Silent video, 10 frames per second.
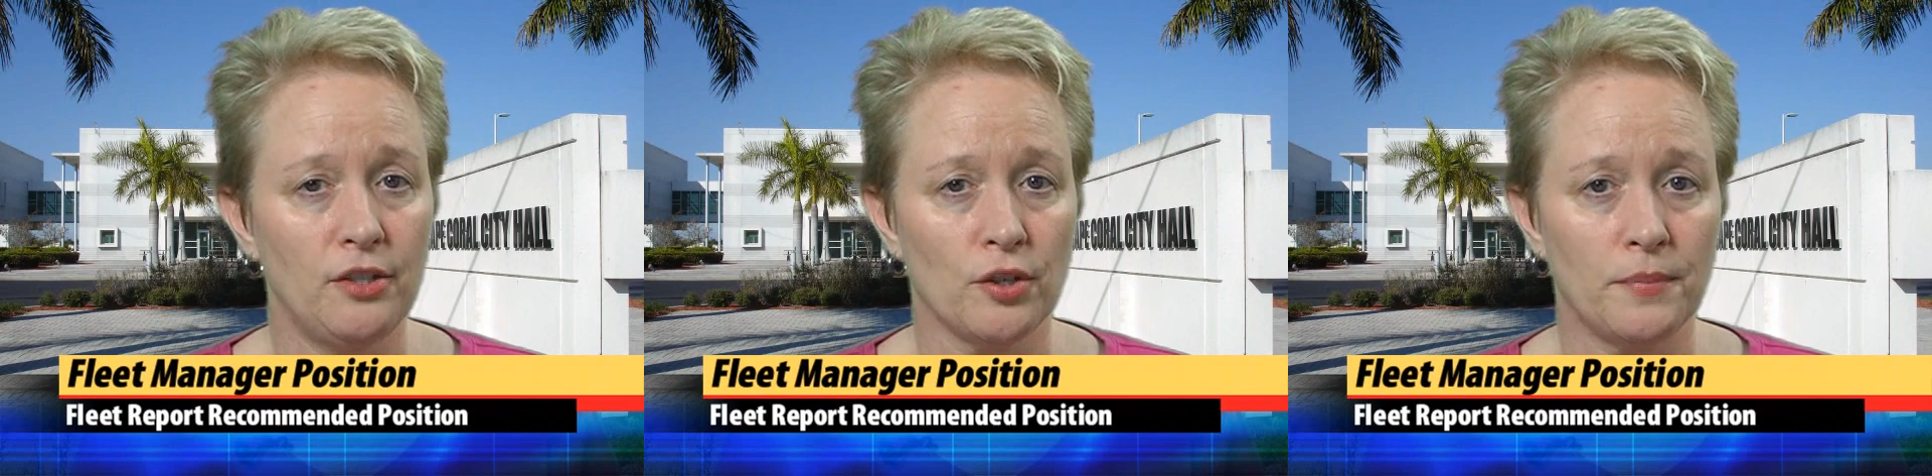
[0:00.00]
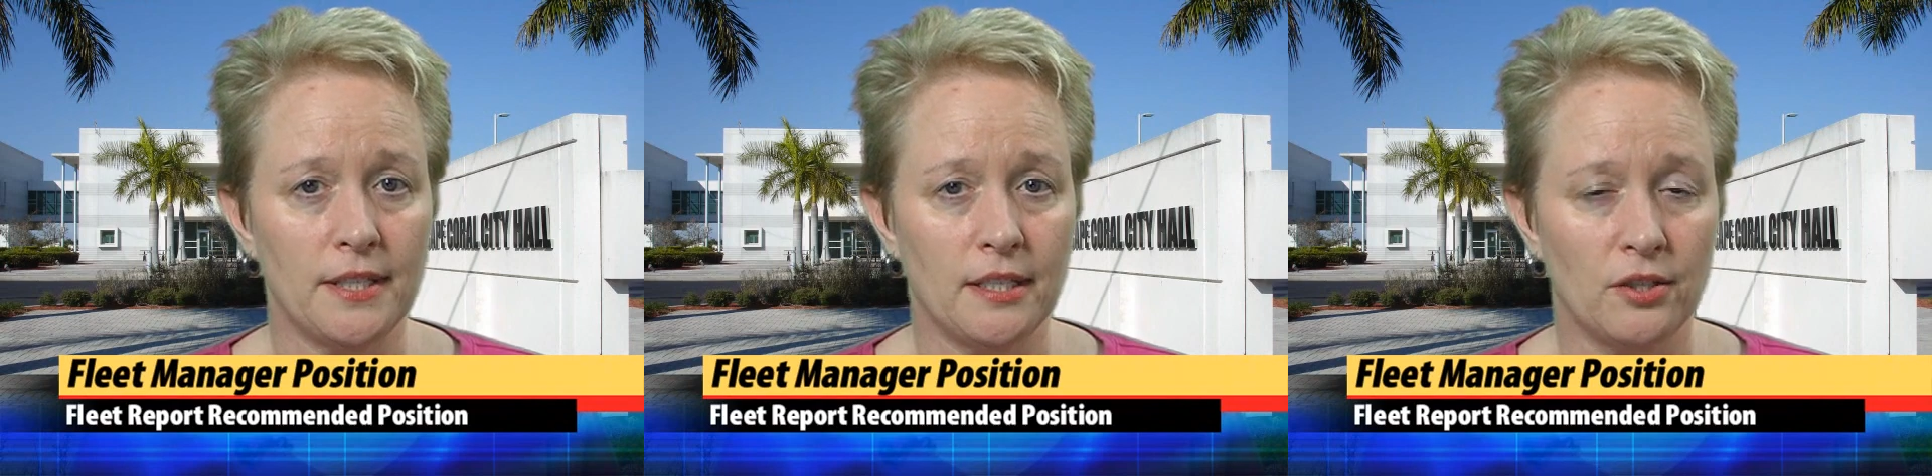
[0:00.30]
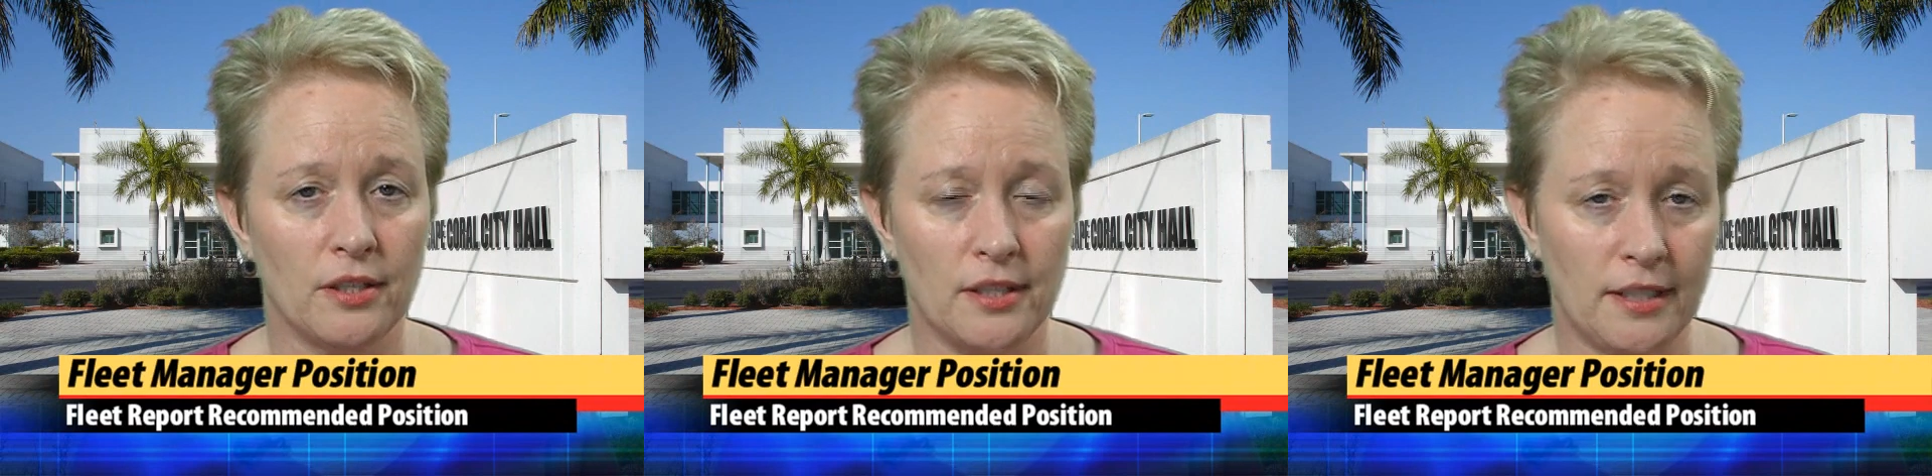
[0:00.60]
manager
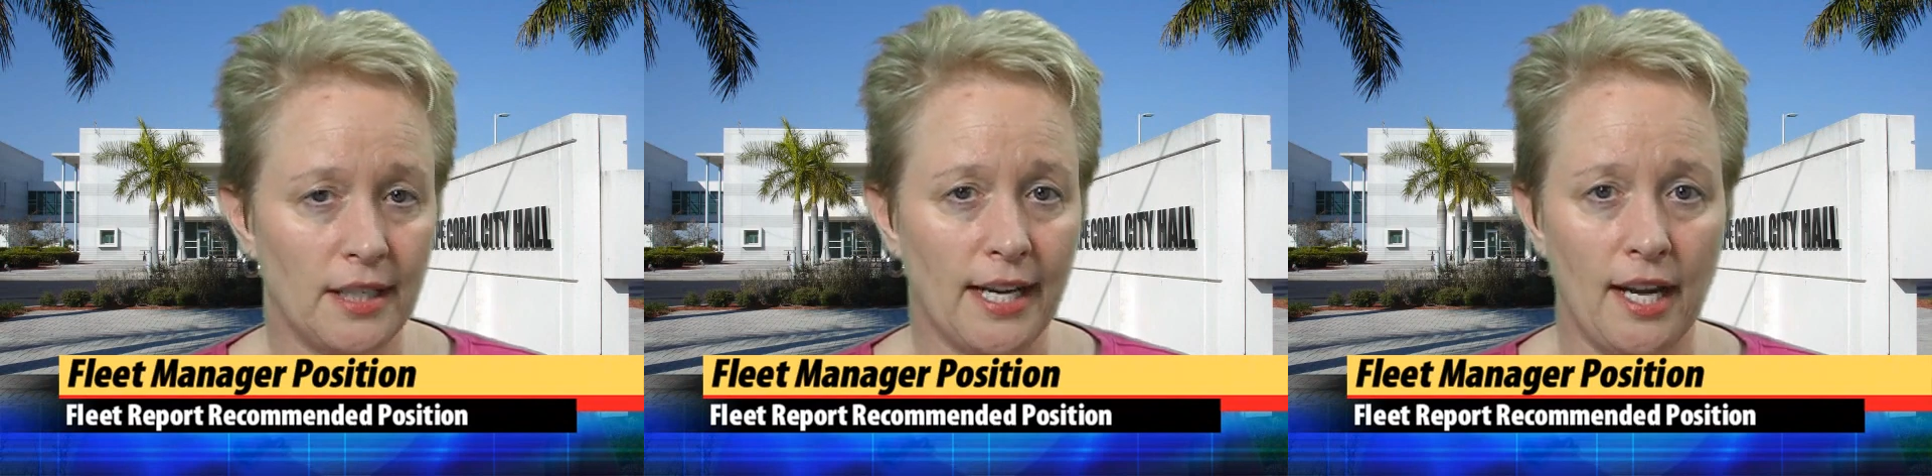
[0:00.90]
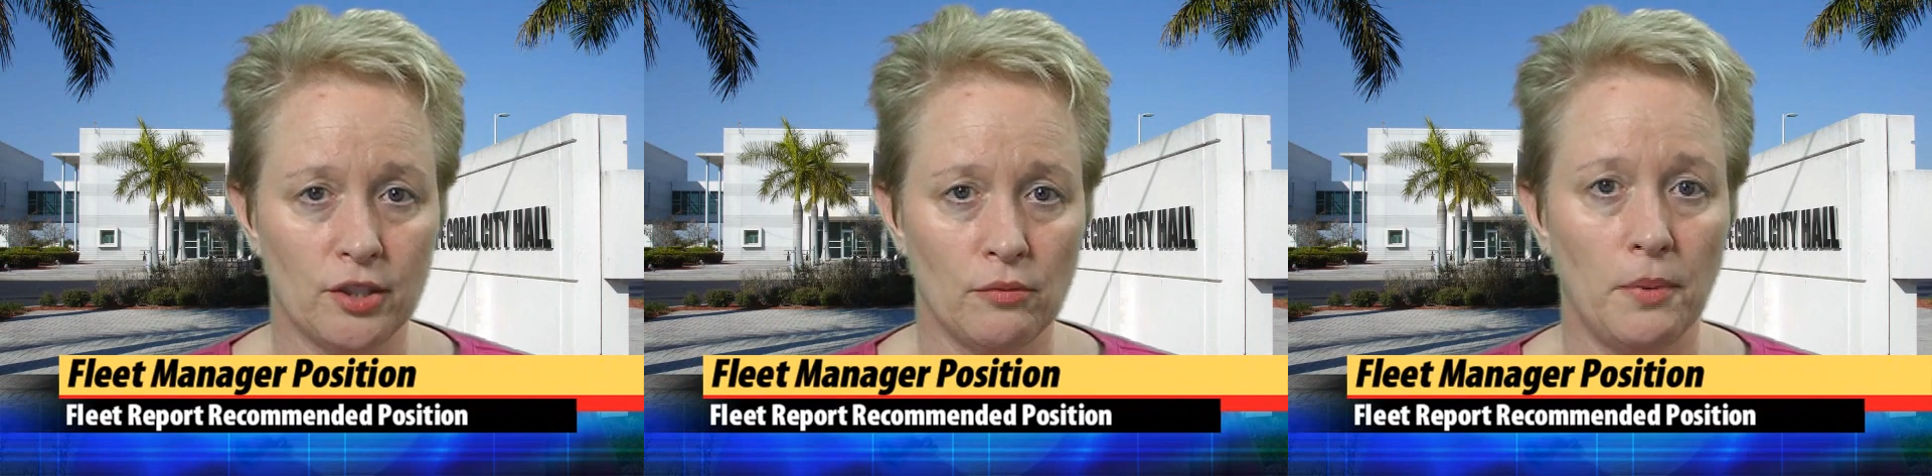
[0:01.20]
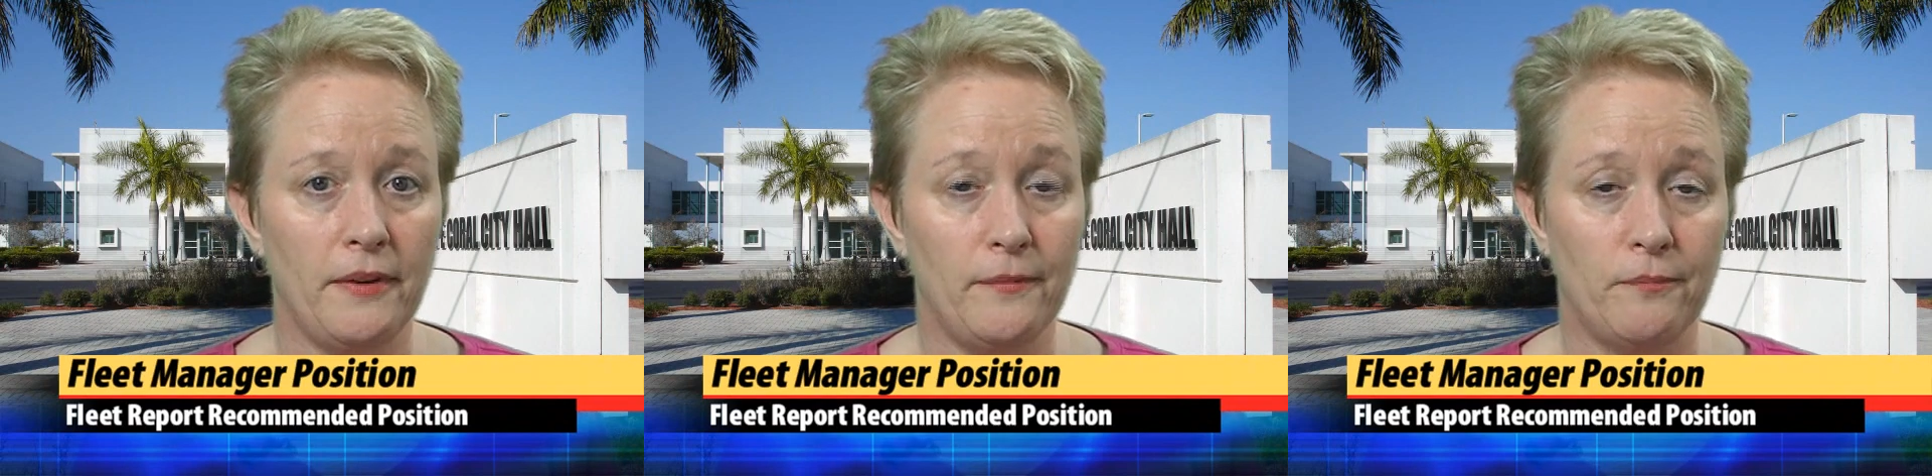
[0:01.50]
position. City
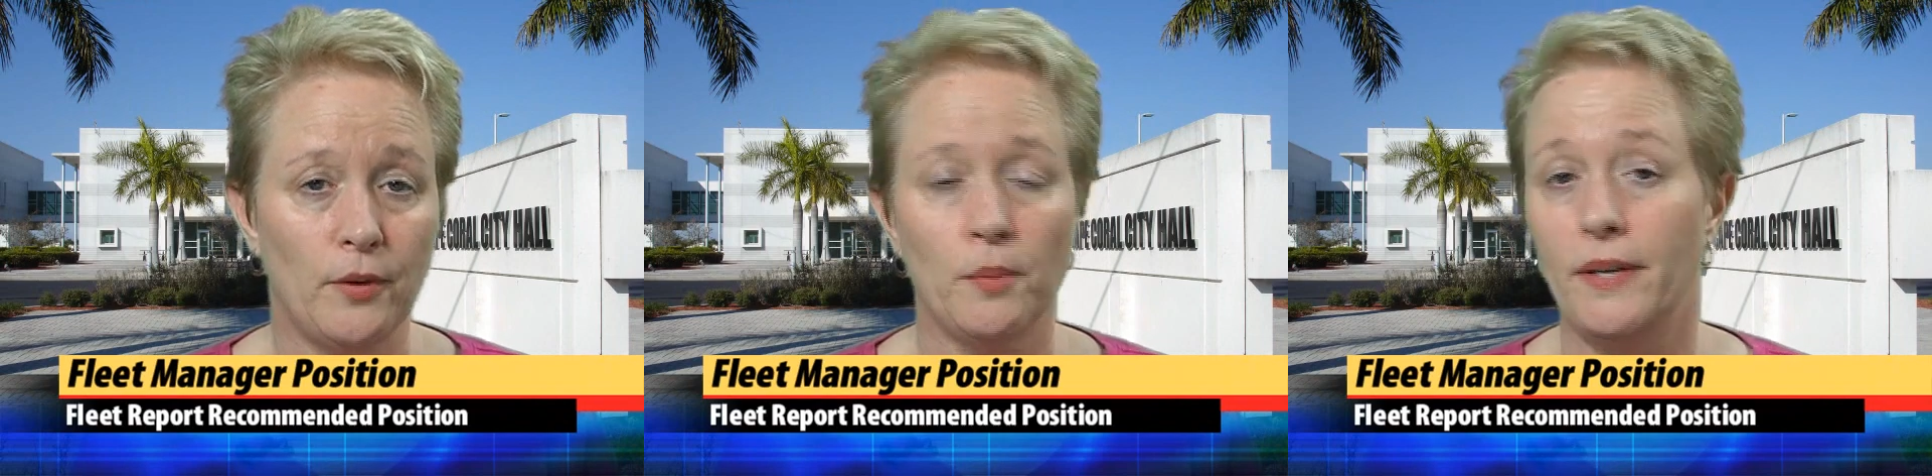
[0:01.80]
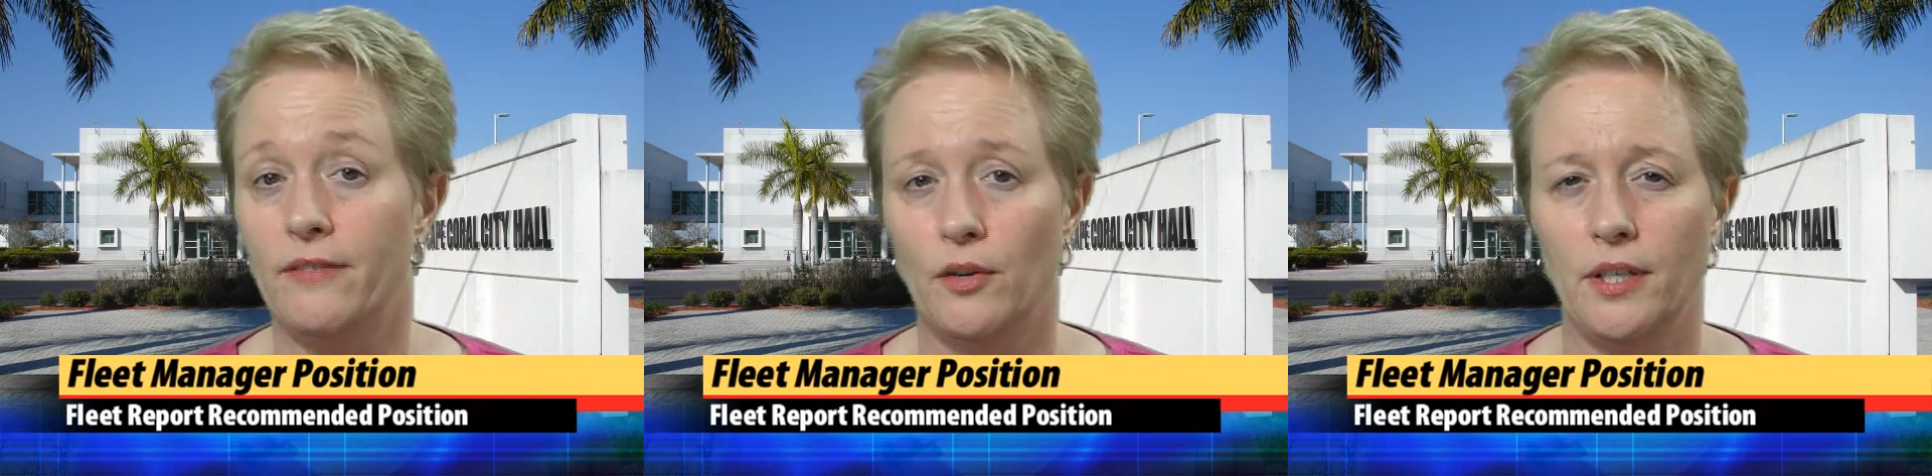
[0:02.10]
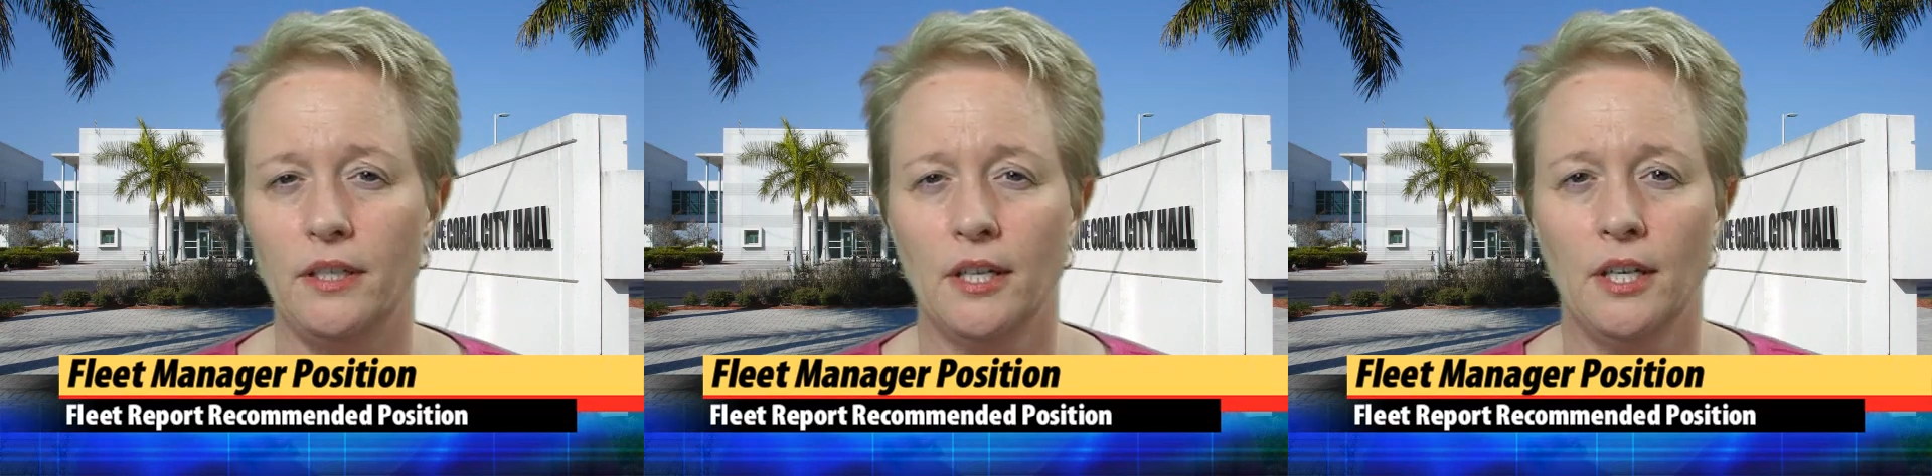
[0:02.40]
Council will be
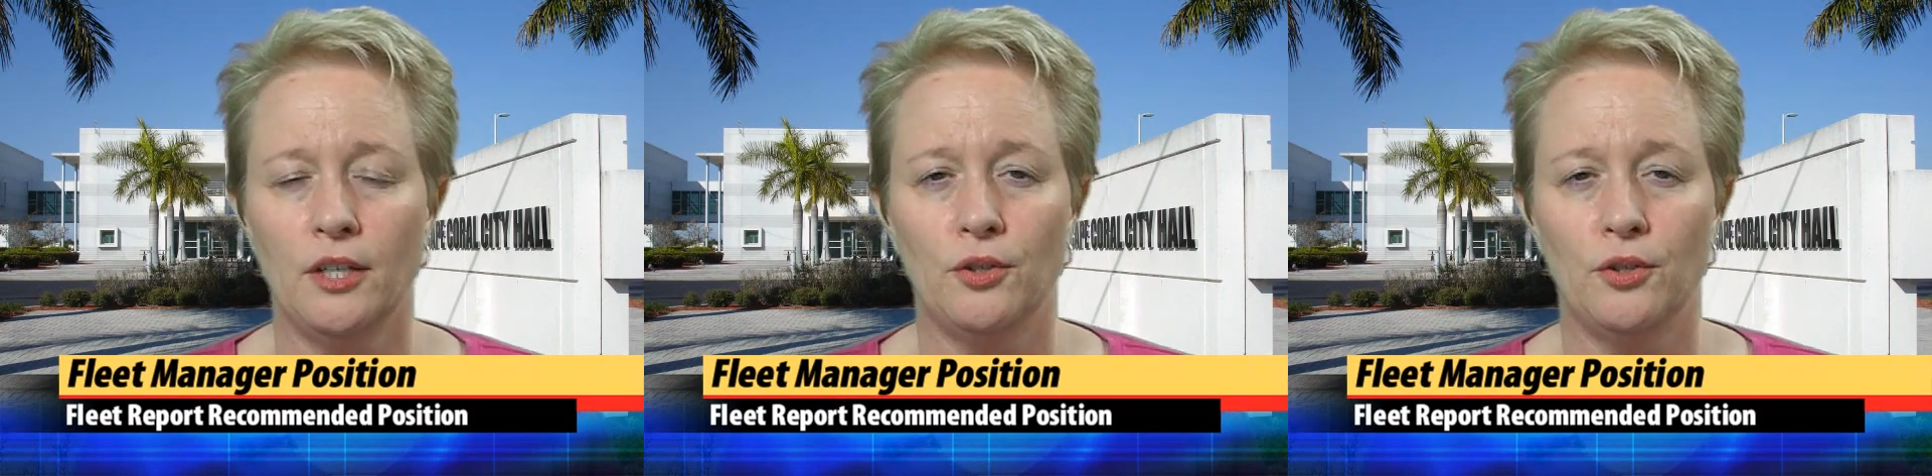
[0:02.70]
voting